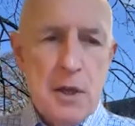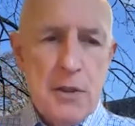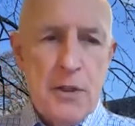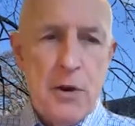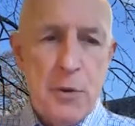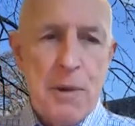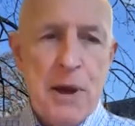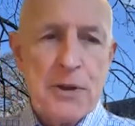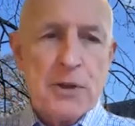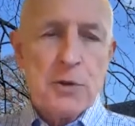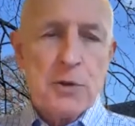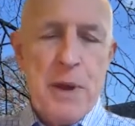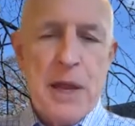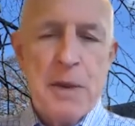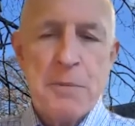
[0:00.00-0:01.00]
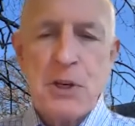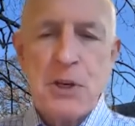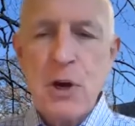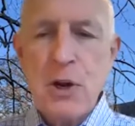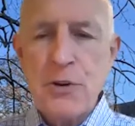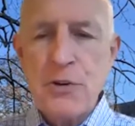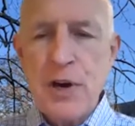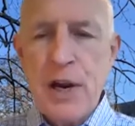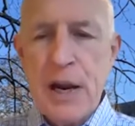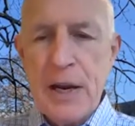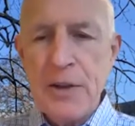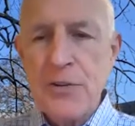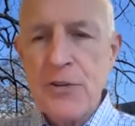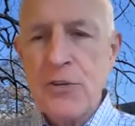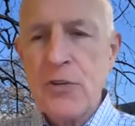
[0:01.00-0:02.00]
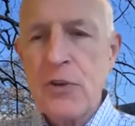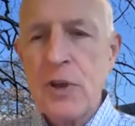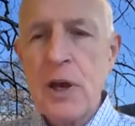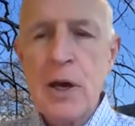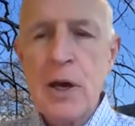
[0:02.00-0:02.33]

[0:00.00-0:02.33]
There are bundled payment contracts,